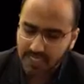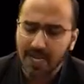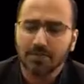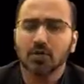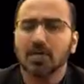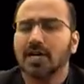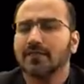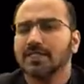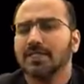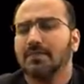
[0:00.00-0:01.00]

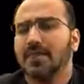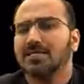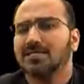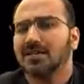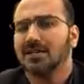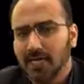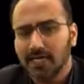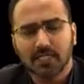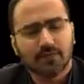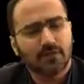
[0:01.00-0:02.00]
Capnograph is the best
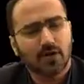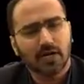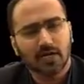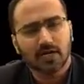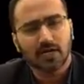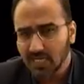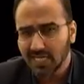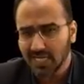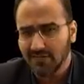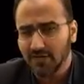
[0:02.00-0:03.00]
test for
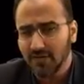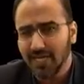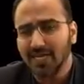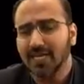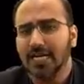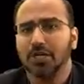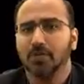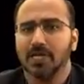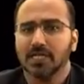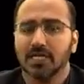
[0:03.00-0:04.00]
confirming
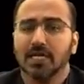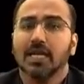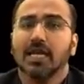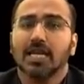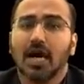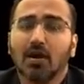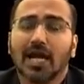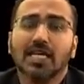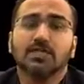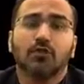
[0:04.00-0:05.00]
intubation. Now,
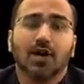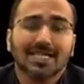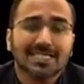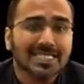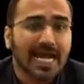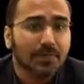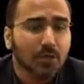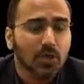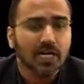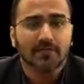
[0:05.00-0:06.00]
guys, what does
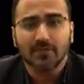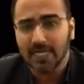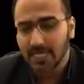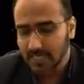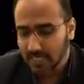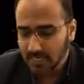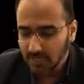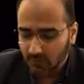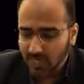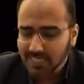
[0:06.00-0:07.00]
capnograph mean?
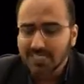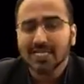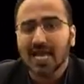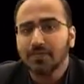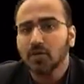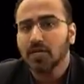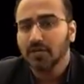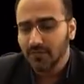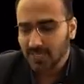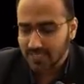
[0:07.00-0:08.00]
What does this
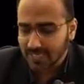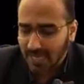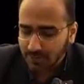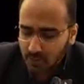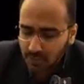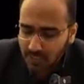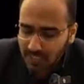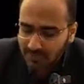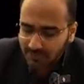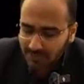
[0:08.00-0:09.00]
capnograph mean?
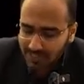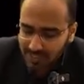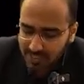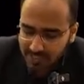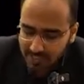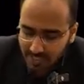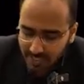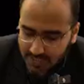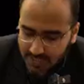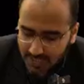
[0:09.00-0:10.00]
Capnograph measures
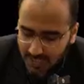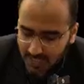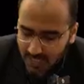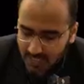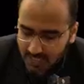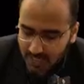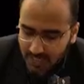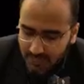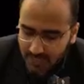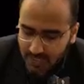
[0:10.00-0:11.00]
exhaled
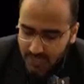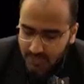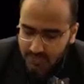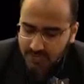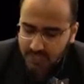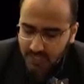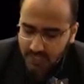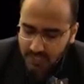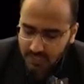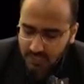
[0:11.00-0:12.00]
carbon
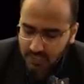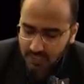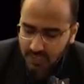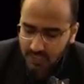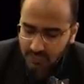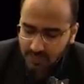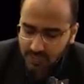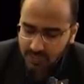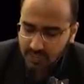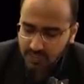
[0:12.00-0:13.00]
dioxide. It
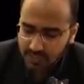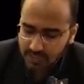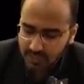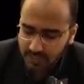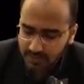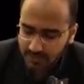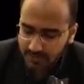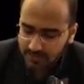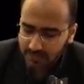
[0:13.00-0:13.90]
measures the